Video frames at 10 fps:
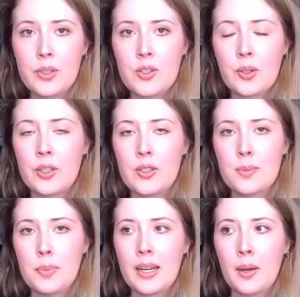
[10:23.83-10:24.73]
which is going to
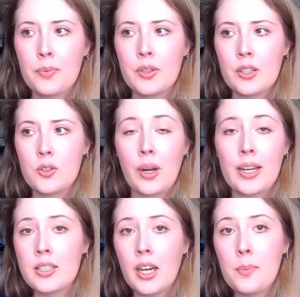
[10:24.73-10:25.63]
speed up the
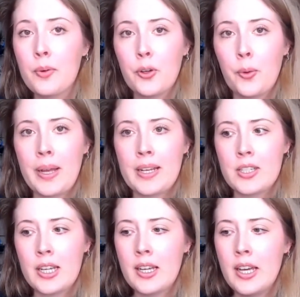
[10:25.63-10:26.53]
drying time of your
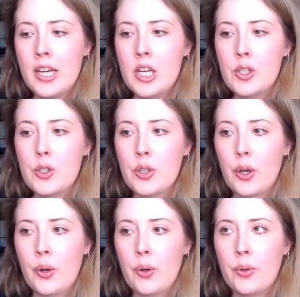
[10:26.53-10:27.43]
painting.
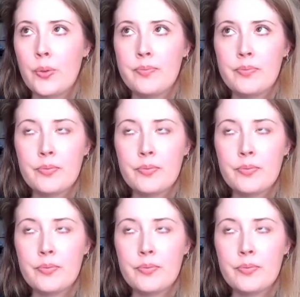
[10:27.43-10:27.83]
So,